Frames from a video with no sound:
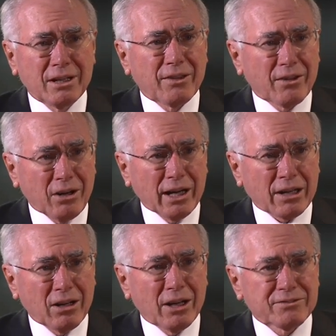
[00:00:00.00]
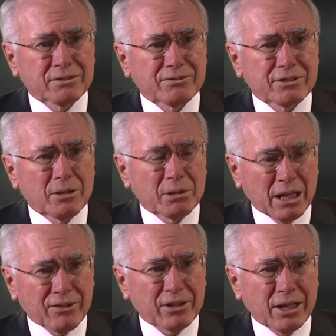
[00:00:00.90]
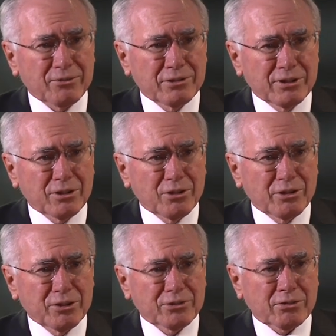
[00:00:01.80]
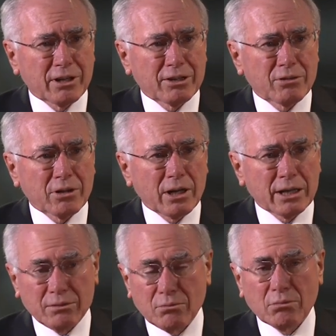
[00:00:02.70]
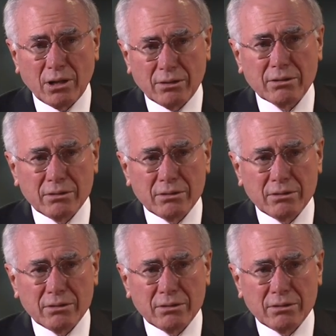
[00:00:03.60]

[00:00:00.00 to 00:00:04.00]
the like lives of so many other countries, including Australia, and I won't